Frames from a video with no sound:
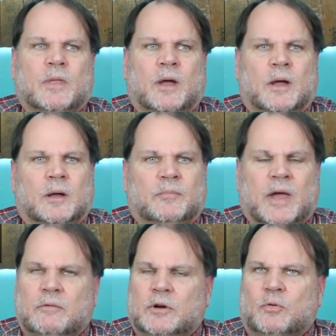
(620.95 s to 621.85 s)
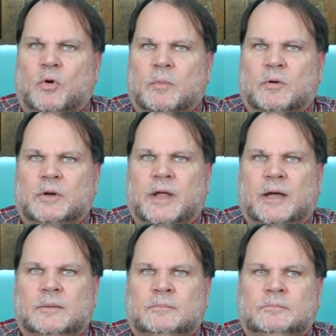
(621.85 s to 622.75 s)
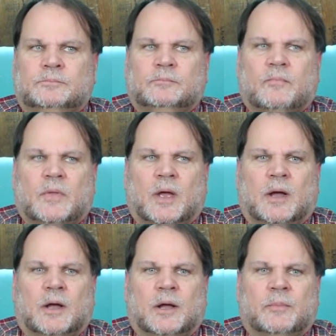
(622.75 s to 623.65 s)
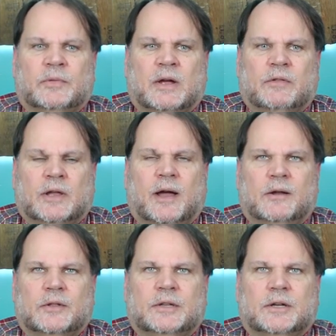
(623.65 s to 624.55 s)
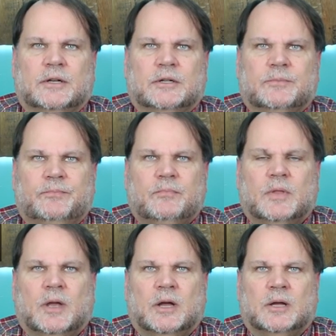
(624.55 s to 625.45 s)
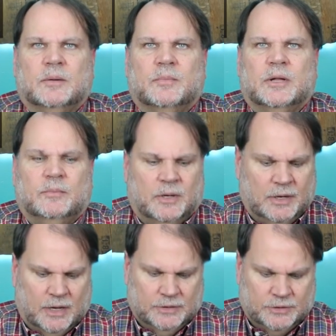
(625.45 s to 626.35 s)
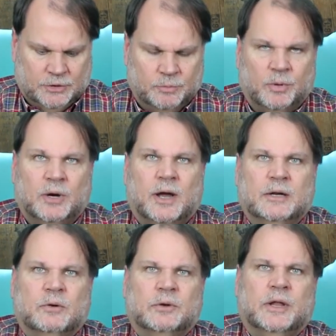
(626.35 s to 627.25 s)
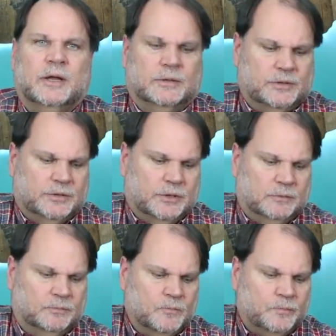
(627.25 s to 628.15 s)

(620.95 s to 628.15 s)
Not real warm going down. Definitely hot on the tongue, but not super hot going down. So,